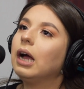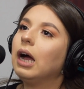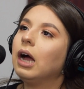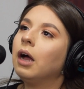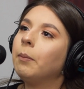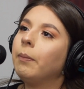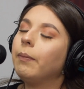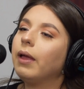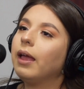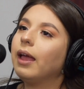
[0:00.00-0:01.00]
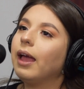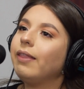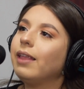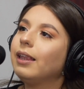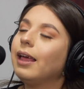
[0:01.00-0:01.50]
And
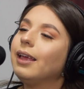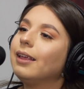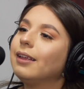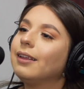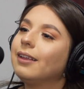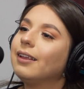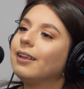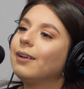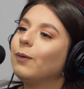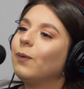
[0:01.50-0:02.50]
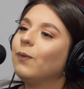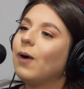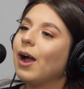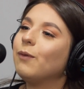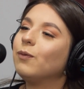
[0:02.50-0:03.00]
then like
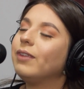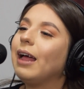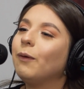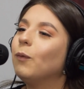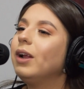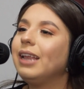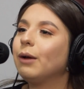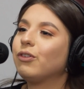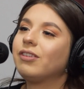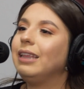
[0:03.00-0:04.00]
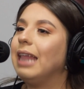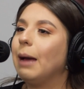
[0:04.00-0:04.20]
that one day I was just in